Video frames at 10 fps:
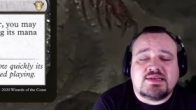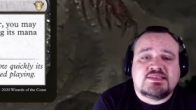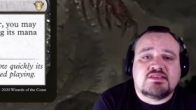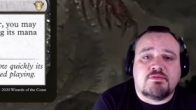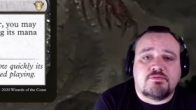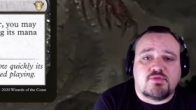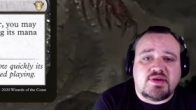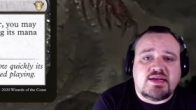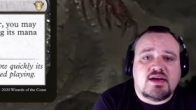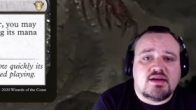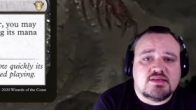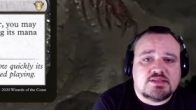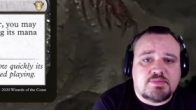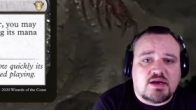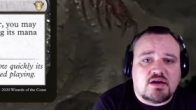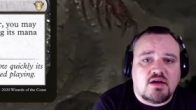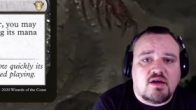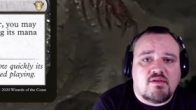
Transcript: It's the free spell